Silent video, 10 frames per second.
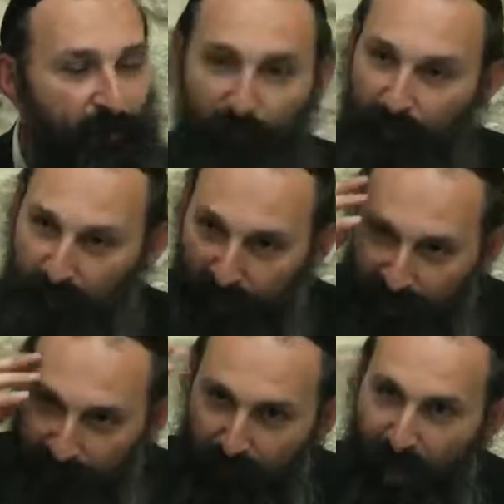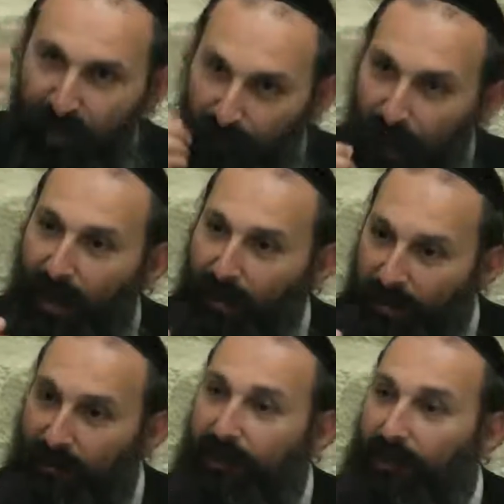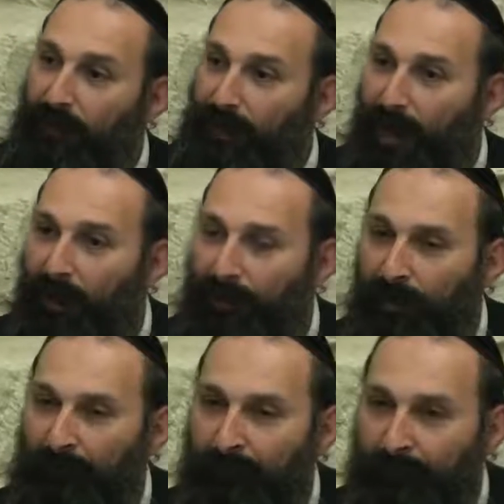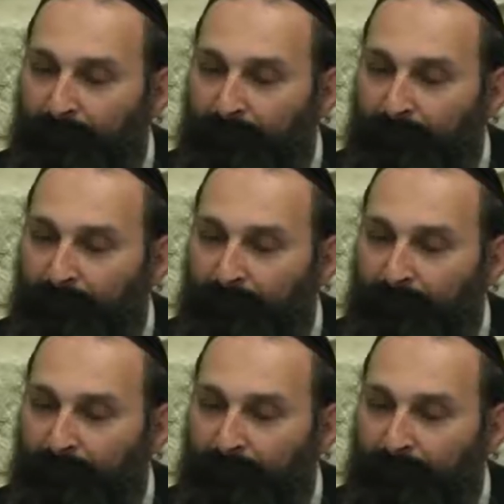with a peace of mind, quietly say it out loud.